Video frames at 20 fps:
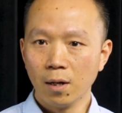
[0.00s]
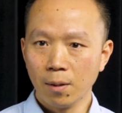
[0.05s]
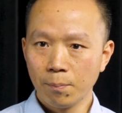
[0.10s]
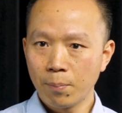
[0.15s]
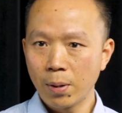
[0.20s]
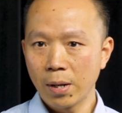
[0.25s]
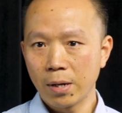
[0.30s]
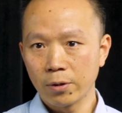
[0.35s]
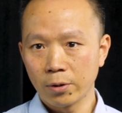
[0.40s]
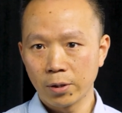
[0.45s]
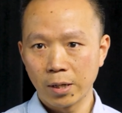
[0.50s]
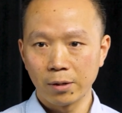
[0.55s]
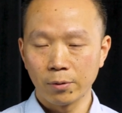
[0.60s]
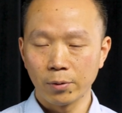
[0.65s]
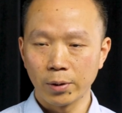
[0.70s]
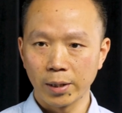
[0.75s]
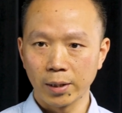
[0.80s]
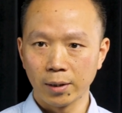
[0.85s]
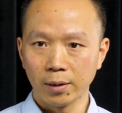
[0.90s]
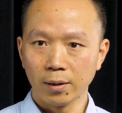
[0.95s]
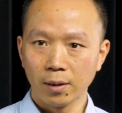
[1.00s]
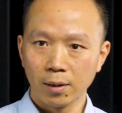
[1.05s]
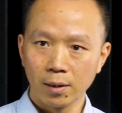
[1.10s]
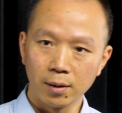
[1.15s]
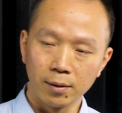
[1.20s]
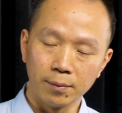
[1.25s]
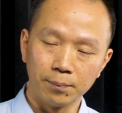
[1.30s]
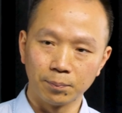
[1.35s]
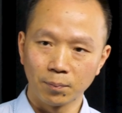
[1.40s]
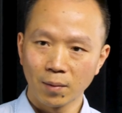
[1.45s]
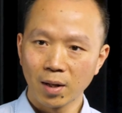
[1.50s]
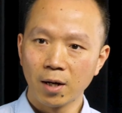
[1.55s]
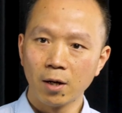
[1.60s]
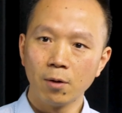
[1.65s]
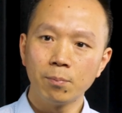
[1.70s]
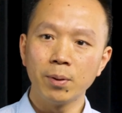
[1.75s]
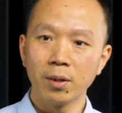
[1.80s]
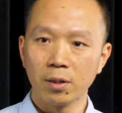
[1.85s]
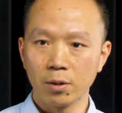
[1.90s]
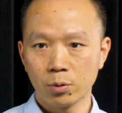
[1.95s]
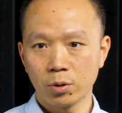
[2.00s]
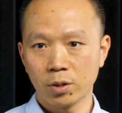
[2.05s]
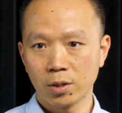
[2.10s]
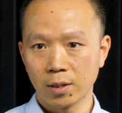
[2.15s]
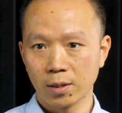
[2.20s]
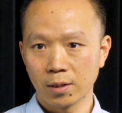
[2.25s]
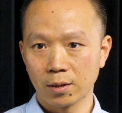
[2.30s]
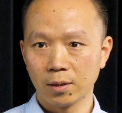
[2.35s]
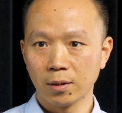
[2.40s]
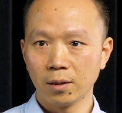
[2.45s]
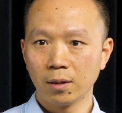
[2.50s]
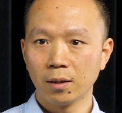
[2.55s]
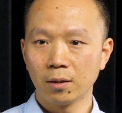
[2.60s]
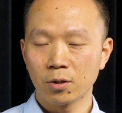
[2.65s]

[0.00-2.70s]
parallelly helping each other.